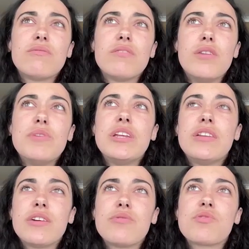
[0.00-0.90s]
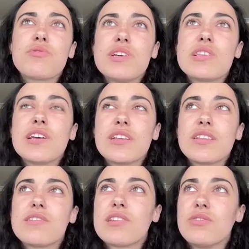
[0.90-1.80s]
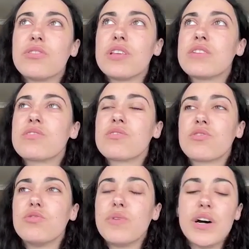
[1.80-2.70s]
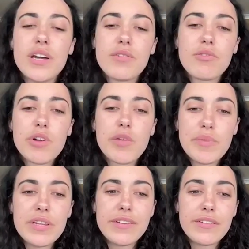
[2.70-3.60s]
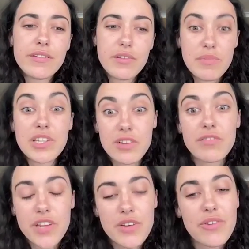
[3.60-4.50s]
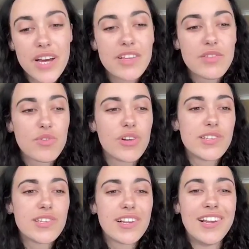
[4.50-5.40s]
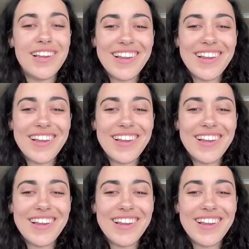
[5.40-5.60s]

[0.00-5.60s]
I mean, there was always like these little things at school, but I grew up in the middle of nowhere, surprisingly.